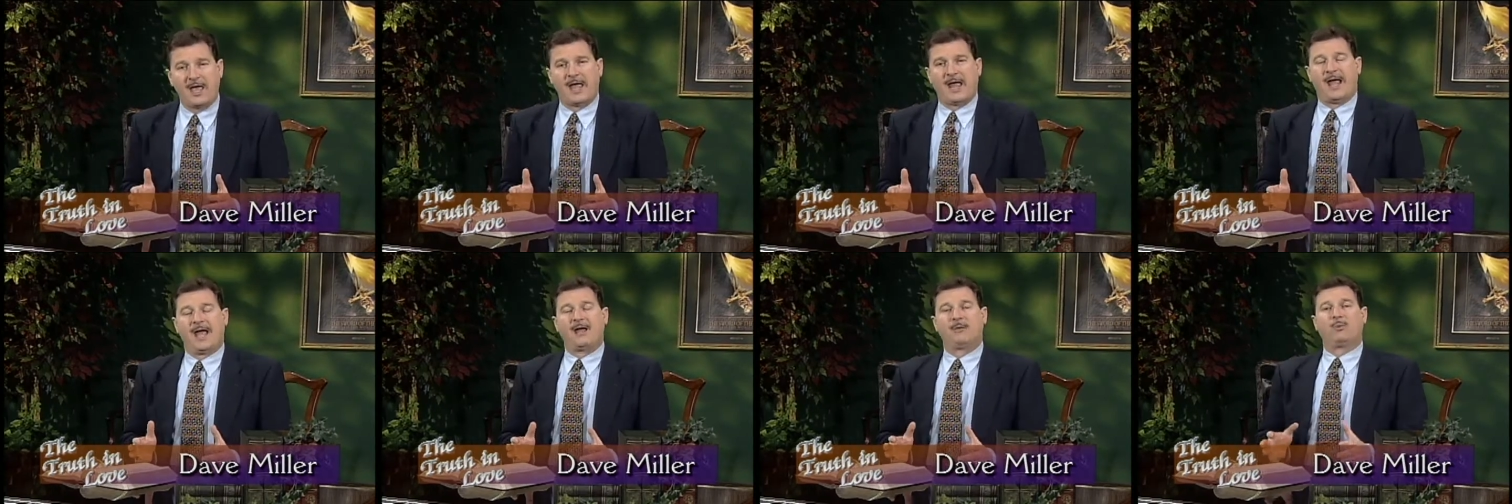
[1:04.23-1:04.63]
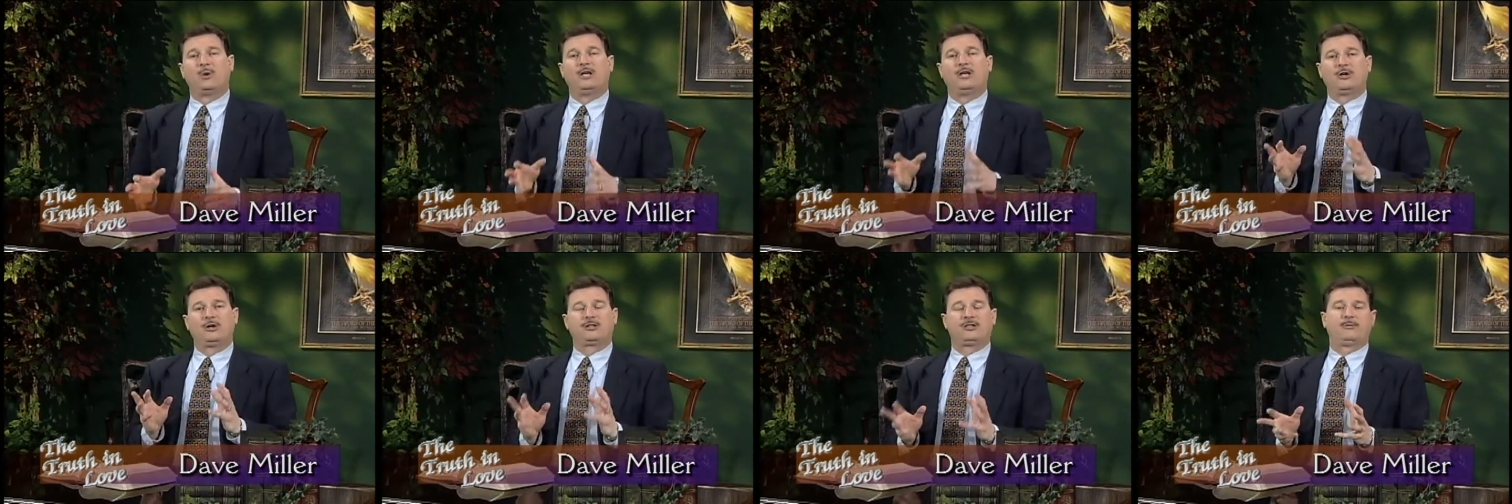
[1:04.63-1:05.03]
and we
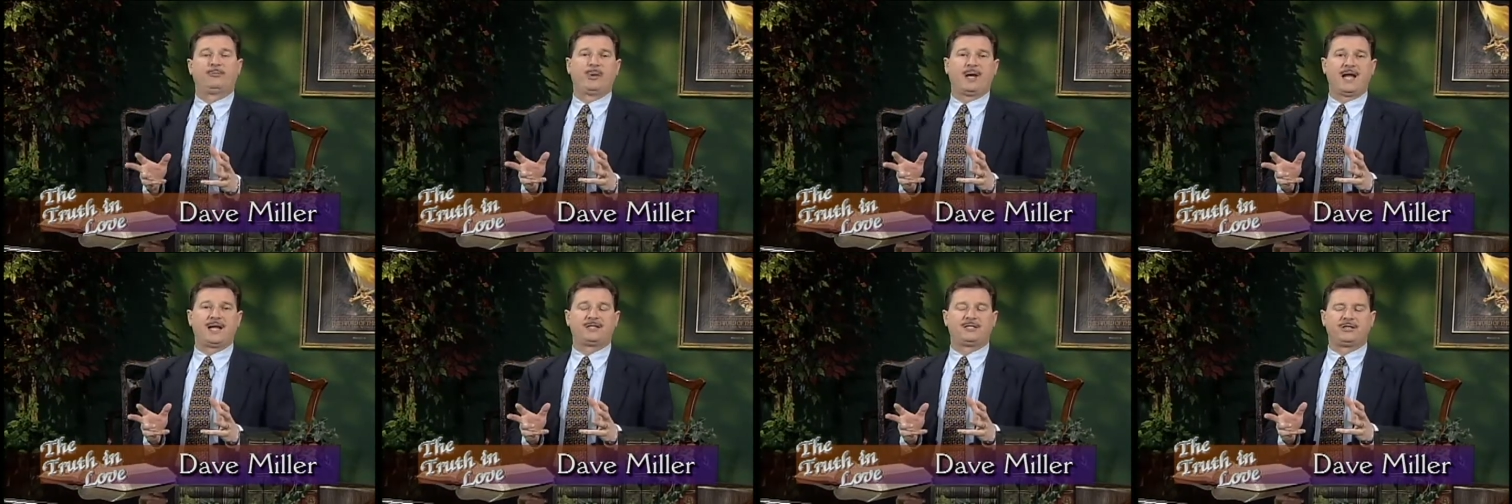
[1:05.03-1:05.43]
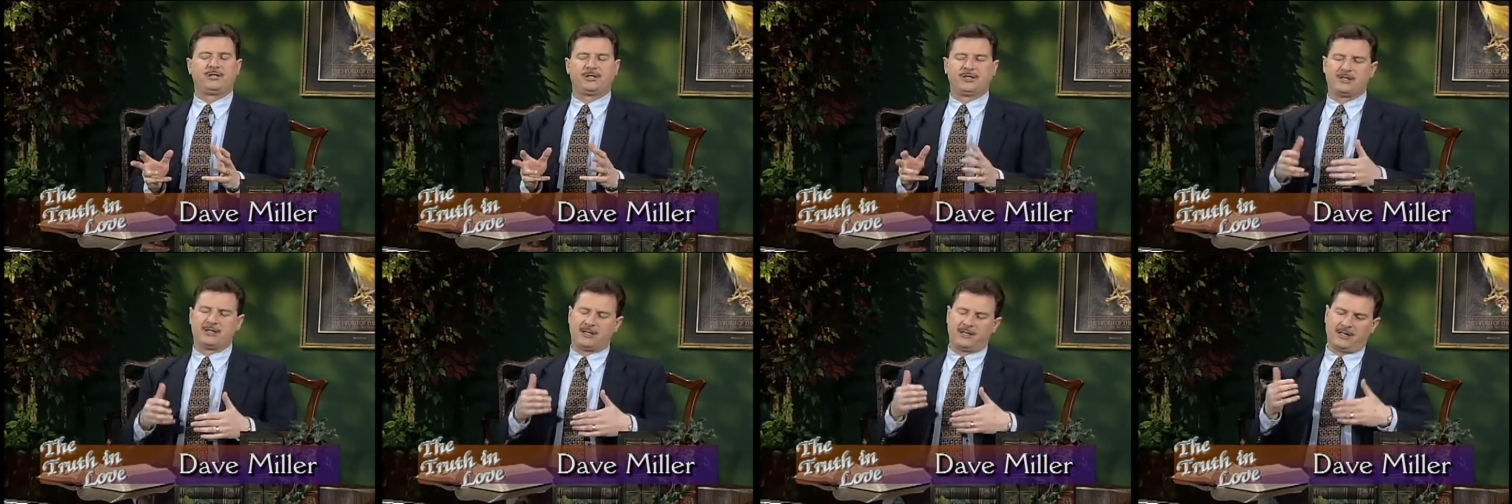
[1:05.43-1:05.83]
looked at
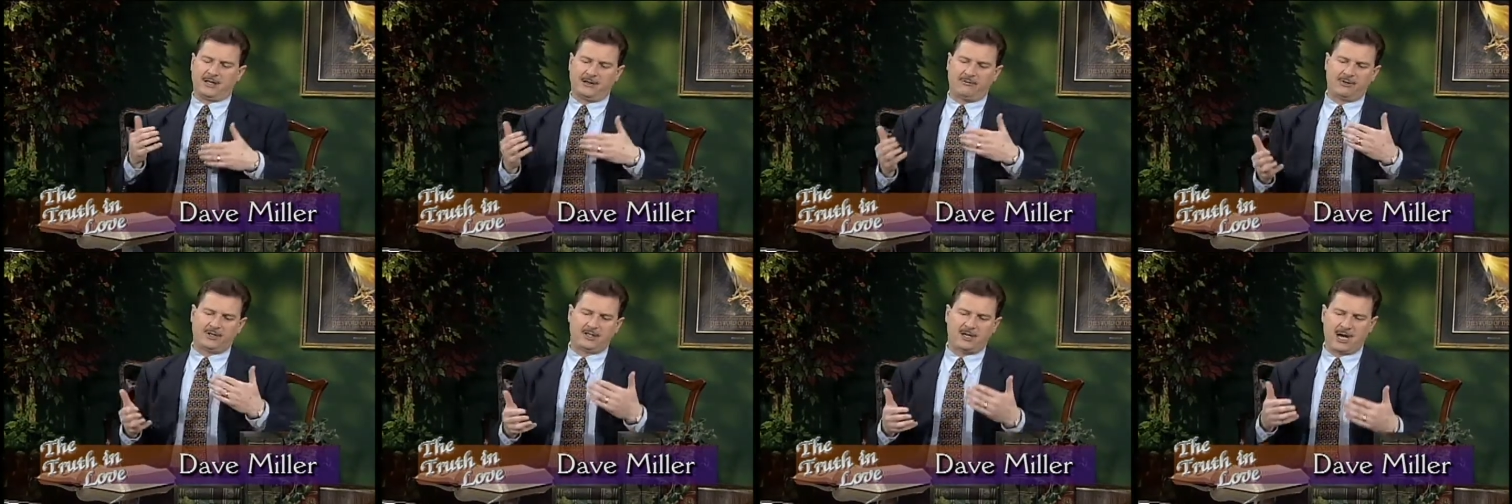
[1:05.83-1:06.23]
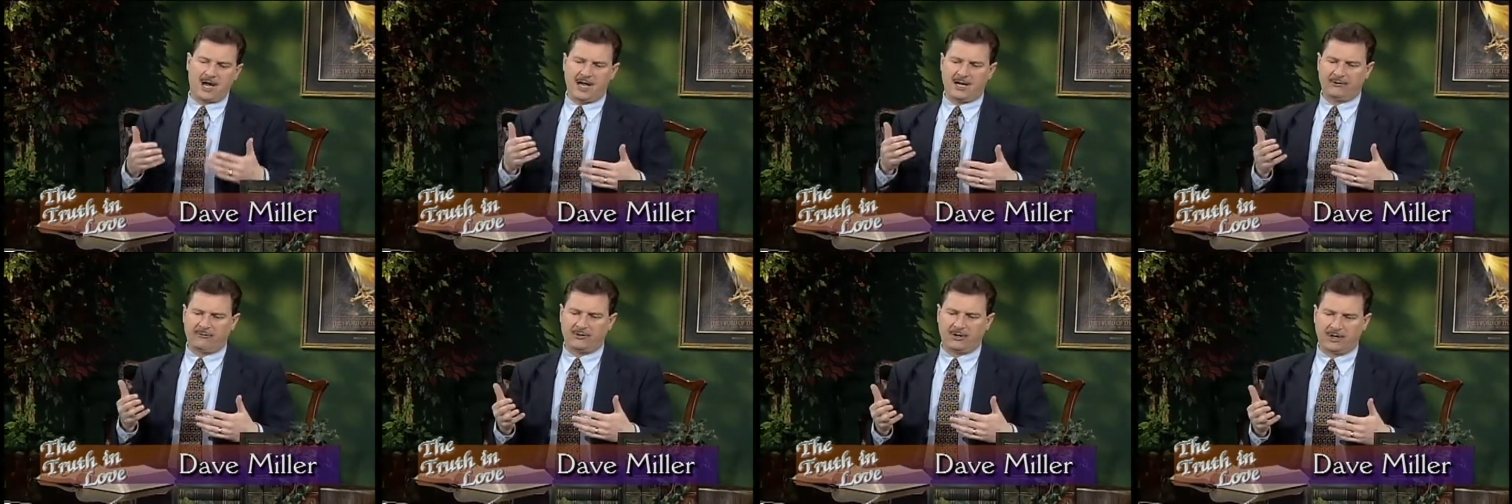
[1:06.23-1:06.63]
passages that give us
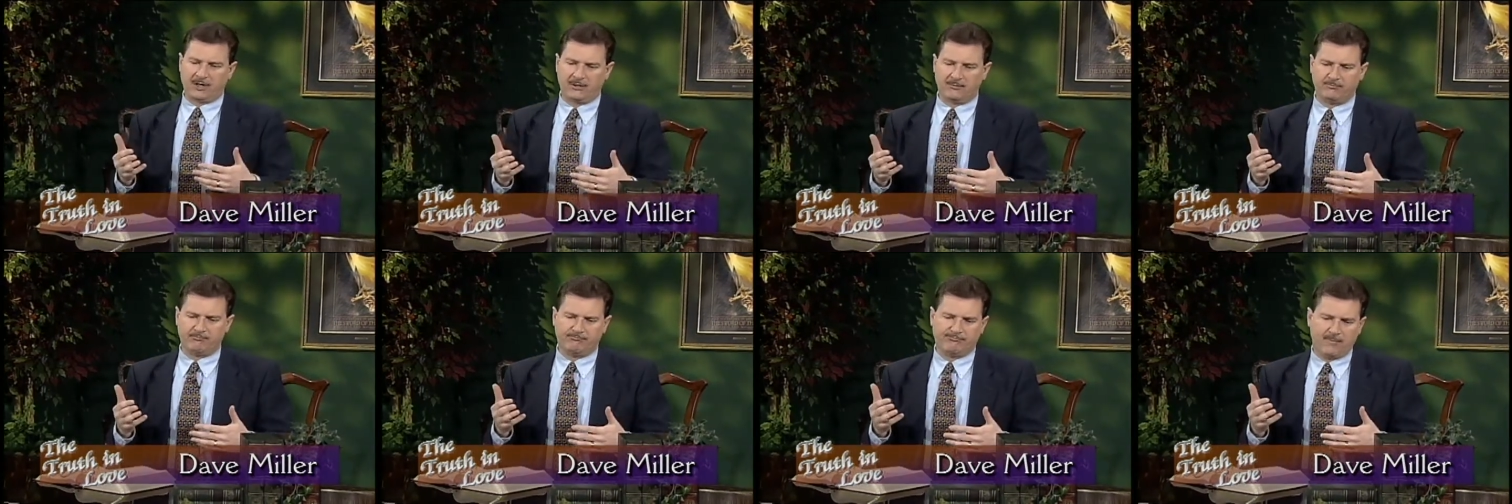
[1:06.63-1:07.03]
kind of a,